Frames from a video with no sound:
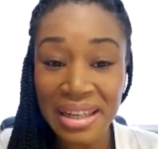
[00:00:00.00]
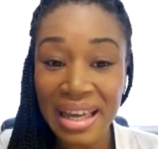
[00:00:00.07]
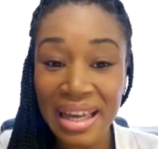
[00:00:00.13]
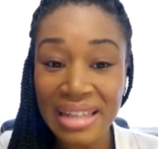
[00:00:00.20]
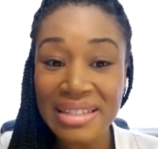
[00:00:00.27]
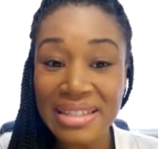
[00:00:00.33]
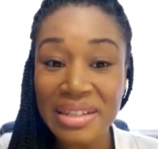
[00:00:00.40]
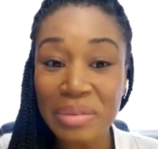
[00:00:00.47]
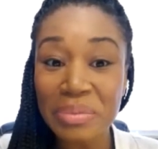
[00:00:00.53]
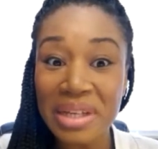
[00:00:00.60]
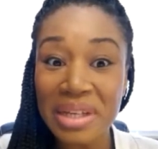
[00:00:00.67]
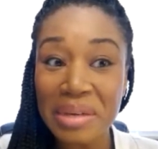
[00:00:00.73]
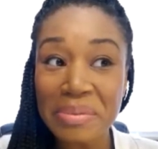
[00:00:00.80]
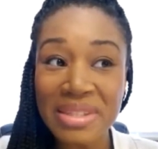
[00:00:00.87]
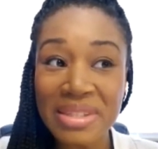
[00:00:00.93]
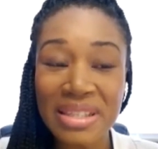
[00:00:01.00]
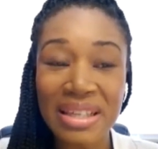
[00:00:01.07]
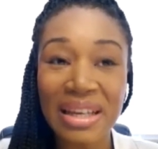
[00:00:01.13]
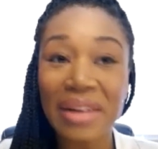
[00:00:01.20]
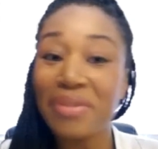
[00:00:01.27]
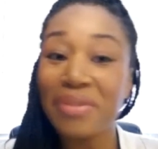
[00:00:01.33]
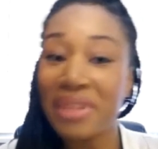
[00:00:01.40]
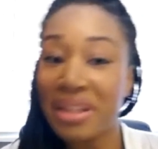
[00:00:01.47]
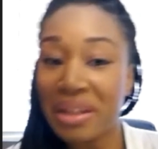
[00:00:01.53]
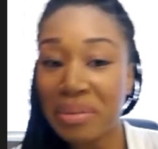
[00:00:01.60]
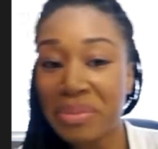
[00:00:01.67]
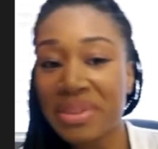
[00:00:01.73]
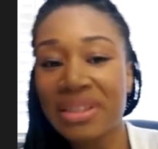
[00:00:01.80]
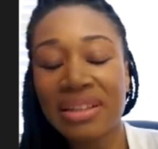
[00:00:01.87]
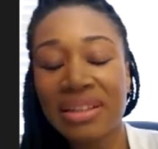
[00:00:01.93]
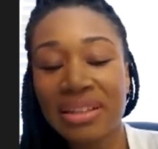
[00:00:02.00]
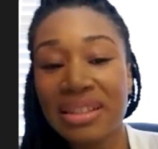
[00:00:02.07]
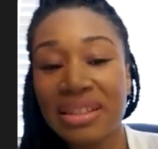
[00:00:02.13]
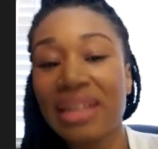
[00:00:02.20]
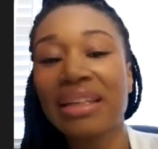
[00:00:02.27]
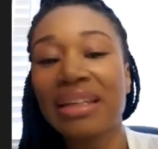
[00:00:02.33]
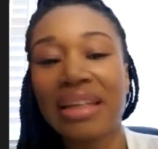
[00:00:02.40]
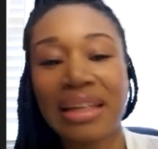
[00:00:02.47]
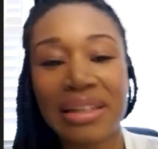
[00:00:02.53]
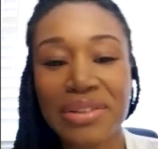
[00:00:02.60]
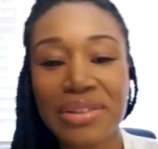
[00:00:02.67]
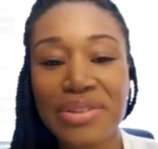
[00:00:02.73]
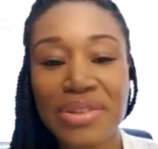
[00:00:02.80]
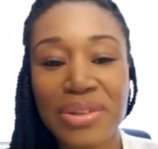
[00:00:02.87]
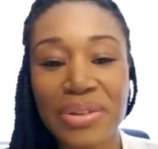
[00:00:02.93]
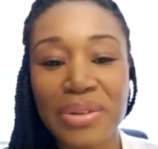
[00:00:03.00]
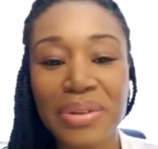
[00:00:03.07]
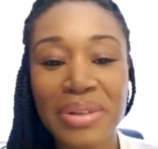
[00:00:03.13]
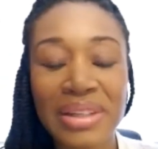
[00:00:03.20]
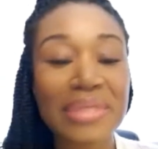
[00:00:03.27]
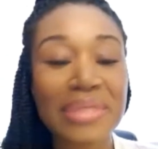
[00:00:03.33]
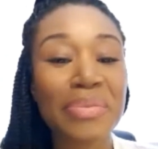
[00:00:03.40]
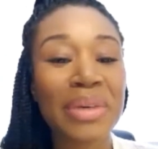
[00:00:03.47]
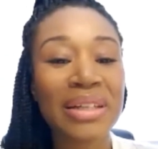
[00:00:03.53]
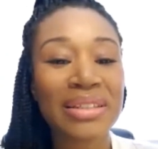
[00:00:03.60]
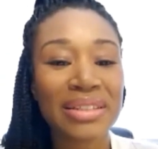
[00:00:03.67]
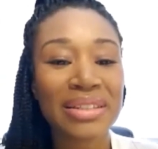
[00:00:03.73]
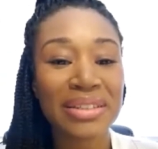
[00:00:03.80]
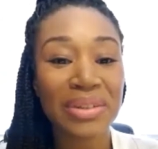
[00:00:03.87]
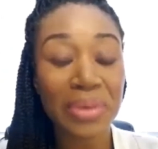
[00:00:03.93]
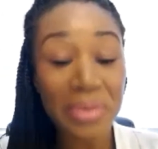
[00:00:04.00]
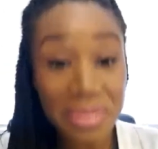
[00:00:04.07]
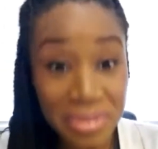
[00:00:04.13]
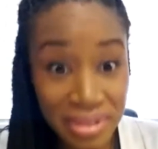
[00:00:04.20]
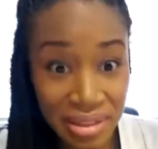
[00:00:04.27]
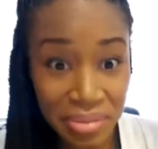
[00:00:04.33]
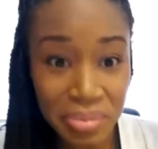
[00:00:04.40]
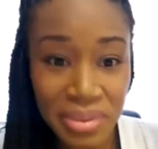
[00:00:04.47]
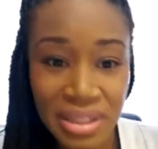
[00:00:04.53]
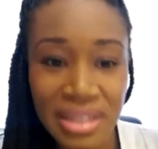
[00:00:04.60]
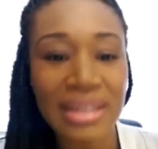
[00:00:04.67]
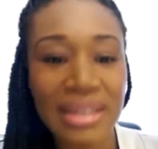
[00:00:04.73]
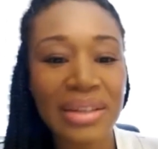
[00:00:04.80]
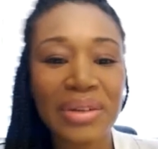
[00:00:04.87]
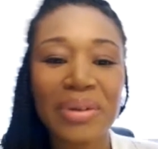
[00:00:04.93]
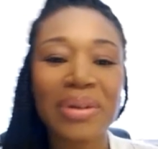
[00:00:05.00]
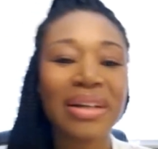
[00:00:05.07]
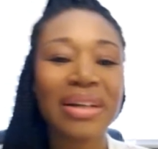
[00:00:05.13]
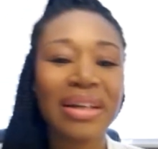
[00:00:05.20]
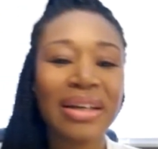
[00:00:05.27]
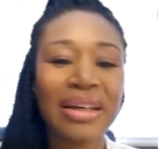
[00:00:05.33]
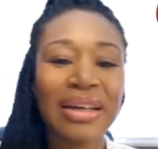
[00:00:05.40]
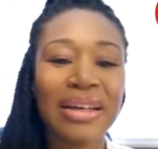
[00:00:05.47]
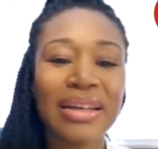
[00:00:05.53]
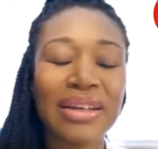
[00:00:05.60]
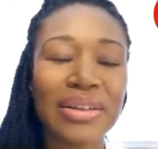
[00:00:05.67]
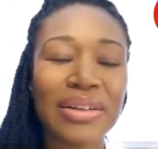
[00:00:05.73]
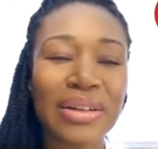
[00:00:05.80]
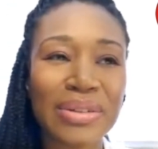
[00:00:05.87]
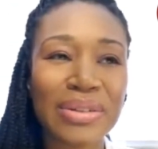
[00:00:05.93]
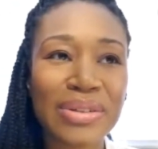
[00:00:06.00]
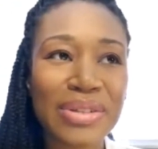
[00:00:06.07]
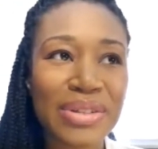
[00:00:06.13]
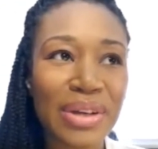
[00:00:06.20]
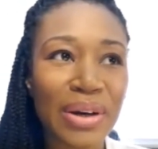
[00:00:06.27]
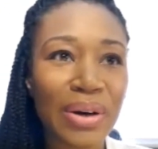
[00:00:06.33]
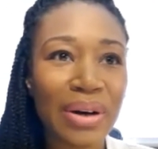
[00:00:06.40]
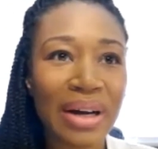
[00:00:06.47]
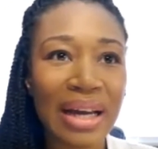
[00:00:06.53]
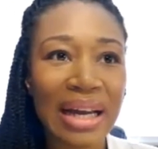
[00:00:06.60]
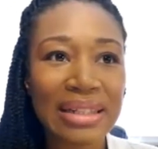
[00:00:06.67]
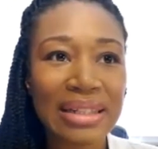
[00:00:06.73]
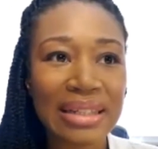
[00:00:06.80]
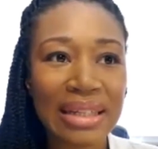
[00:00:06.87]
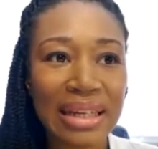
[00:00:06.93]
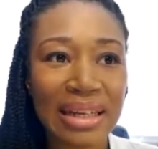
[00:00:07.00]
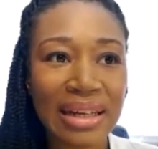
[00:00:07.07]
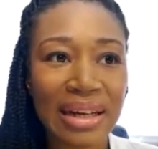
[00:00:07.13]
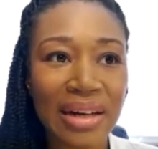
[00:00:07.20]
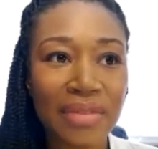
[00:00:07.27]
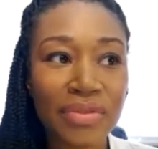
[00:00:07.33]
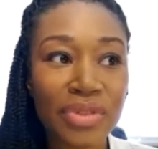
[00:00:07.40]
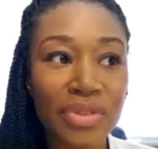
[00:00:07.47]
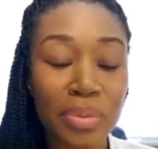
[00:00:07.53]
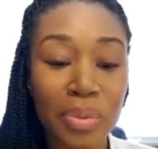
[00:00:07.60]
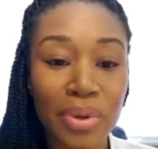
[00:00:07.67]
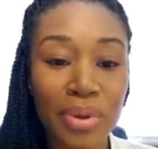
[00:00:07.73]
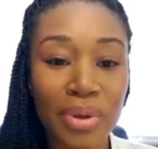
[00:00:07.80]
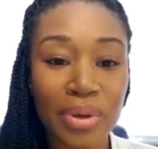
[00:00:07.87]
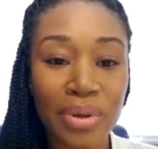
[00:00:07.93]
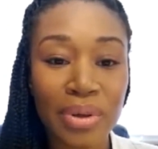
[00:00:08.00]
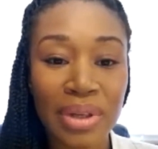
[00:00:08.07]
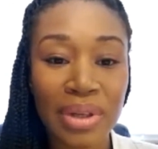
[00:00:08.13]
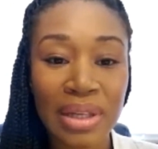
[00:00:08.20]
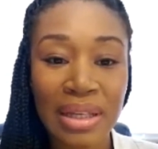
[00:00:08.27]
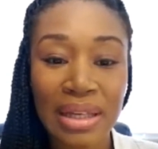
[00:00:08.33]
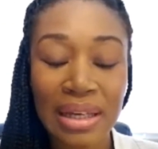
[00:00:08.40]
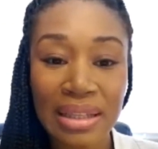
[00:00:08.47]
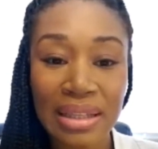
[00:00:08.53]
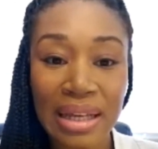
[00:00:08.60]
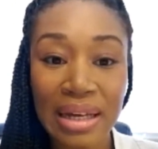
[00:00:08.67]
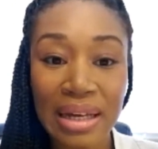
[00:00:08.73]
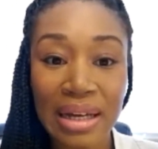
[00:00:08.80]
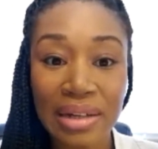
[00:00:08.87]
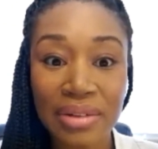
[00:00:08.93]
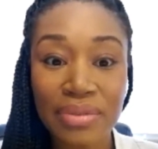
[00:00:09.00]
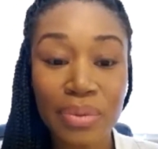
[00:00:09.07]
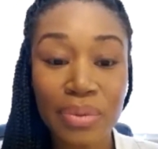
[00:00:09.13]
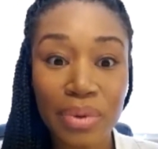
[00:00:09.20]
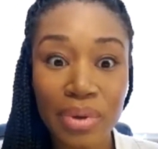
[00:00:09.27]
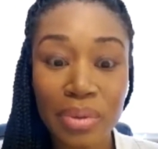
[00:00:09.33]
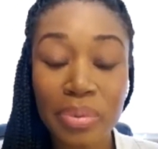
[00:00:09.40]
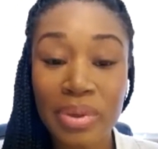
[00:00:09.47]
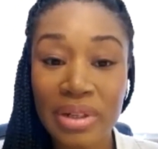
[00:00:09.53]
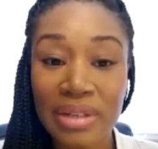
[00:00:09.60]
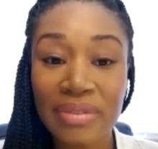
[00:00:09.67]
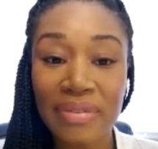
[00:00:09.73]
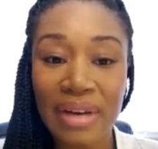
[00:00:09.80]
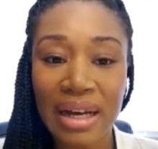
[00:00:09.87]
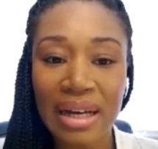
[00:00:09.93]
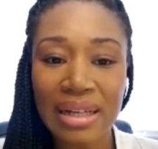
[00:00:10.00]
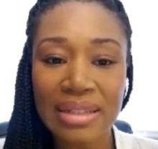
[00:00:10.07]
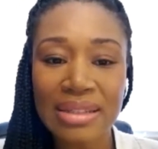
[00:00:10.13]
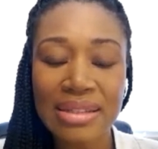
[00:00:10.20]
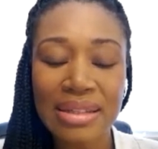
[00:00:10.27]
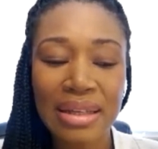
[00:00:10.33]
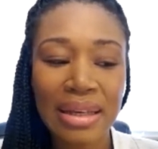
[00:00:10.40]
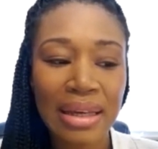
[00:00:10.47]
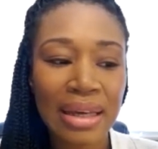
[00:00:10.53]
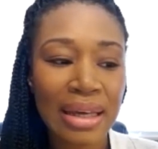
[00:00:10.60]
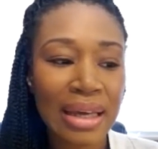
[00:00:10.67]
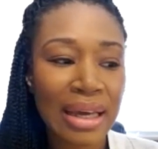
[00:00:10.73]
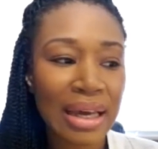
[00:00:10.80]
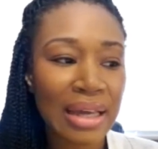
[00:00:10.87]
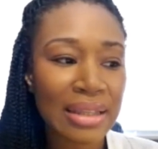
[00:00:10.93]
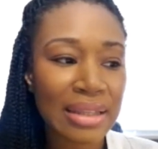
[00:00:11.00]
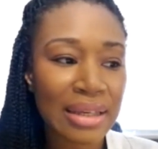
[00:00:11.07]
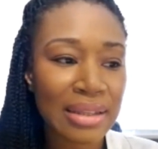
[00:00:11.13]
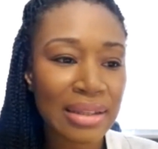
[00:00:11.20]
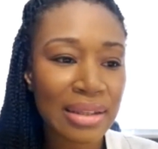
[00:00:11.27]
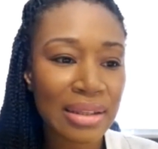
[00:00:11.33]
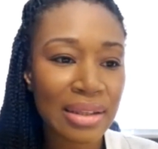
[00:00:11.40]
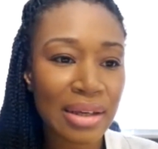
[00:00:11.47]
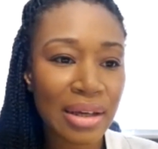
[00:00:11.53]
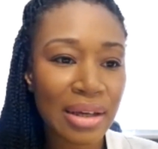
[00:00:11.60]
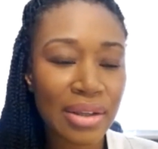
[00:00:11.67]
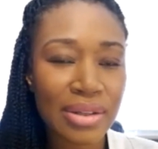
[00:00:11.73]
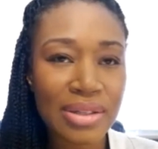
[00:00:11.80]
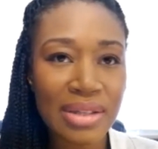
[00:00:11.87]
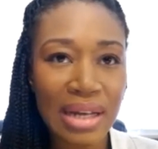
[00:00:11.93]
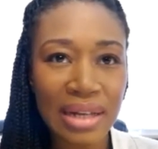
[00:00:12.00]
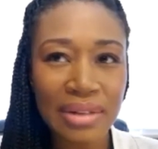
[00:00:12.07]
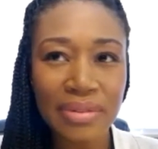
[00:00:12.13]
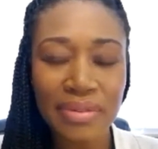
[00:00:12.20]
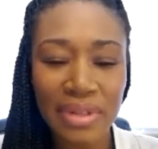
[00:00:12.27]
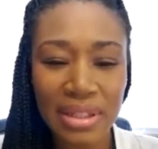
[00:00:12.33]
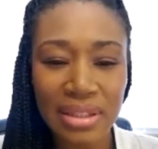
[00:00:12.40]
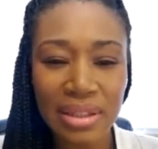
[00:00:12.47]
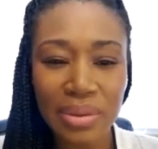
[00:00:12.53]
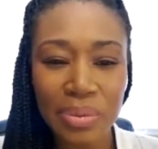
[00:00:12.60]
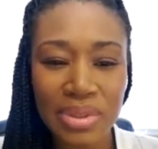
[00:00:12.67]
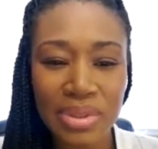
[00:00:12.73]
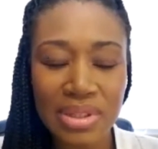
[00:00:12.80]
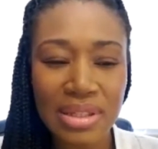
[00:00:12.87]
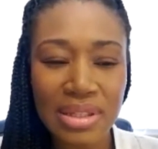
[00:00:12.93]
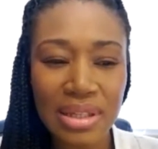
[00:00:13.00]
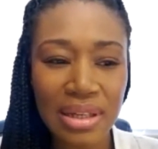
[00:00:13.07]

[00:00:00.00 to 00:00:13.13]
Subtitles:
And sometimes the LVN I'm delegating to is much older than me, or, so I had to get comfortable in that kind of role pretty fast. And then the other side of it that was